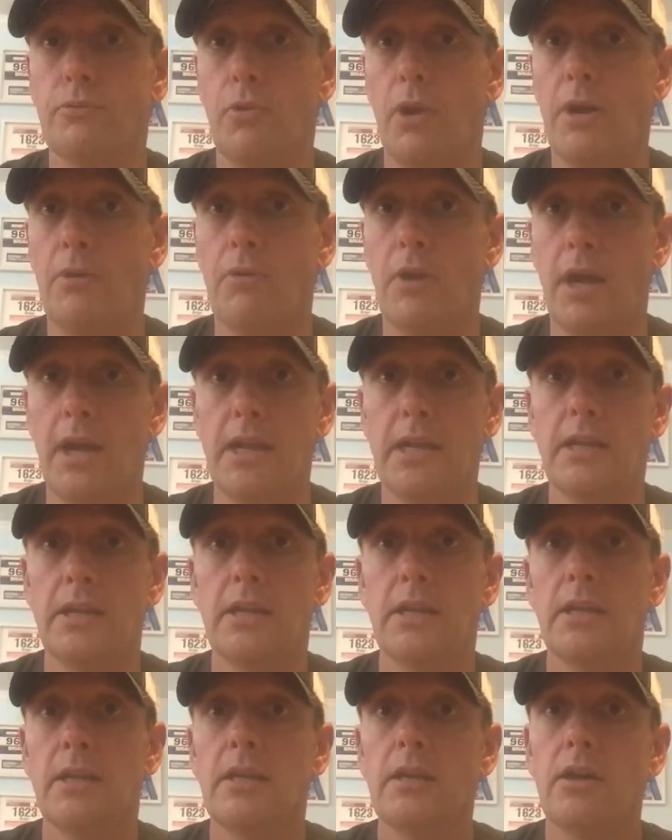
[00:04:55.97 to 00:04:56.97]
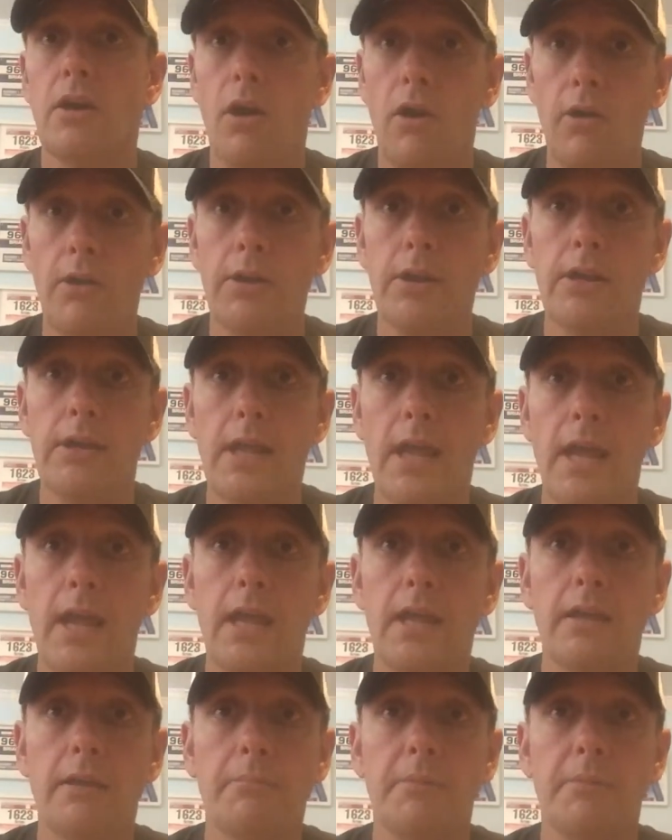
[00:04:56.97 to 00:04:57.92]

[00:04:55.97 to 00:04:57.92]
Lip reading: quite right, call it a day.